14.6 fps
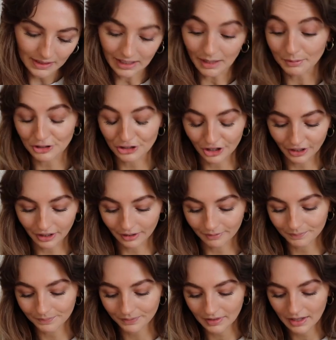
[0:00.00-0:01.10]
Let me show you.
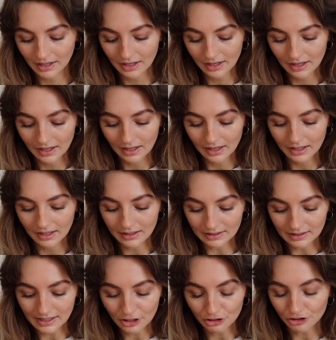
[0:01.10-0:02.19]
It's
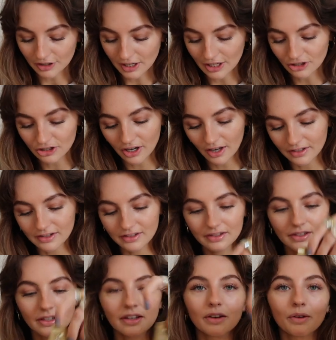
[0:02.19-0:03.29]
literally just
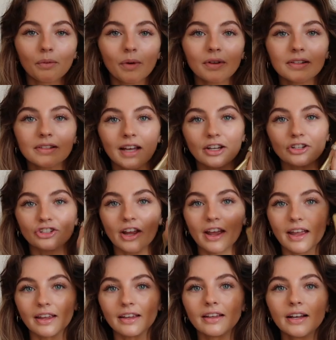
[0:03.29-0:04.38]
one
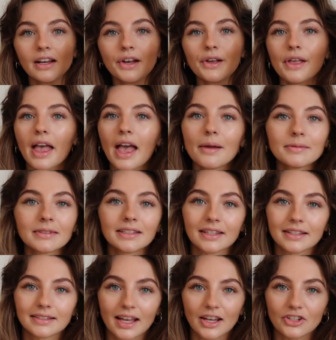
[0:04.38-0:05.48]
sachet. Empty
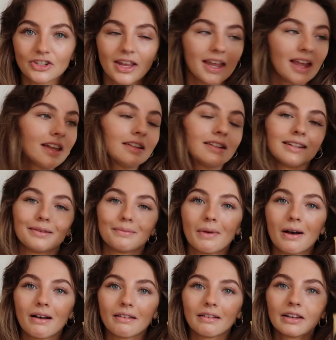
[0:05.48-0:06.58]
the sachet into the
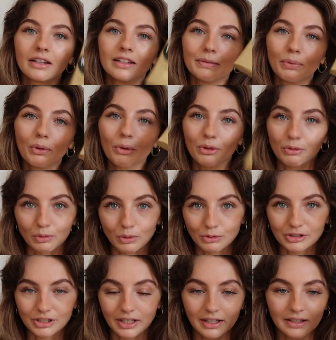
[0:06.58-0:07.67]
mug, pour the
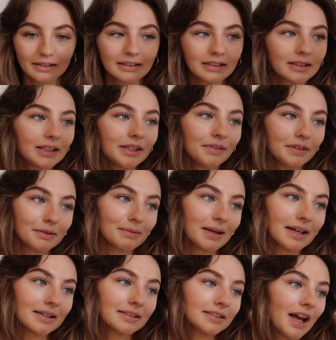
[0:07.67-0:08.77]
water, give it a
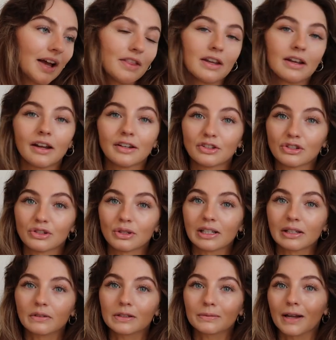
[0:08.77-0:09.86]
mix, and then I just do a
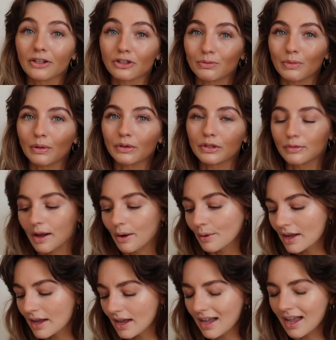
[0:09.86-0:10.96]
little splash of milk as well.
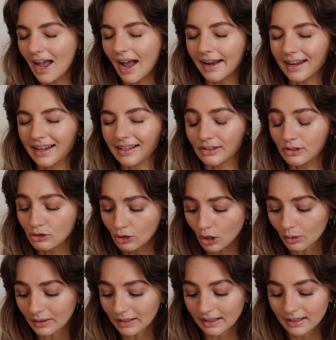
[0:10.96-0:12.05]
And it is
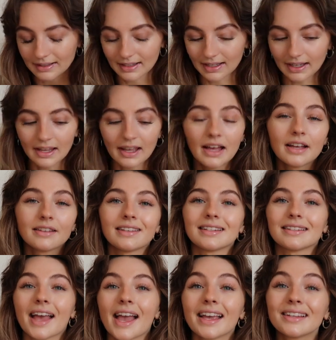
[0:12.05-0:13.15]
so easy. They
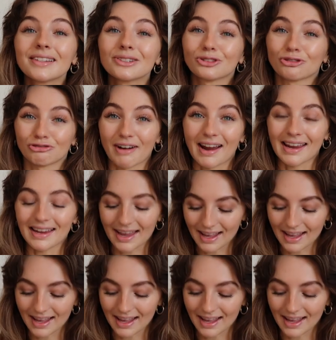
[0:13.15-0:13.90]
taste great.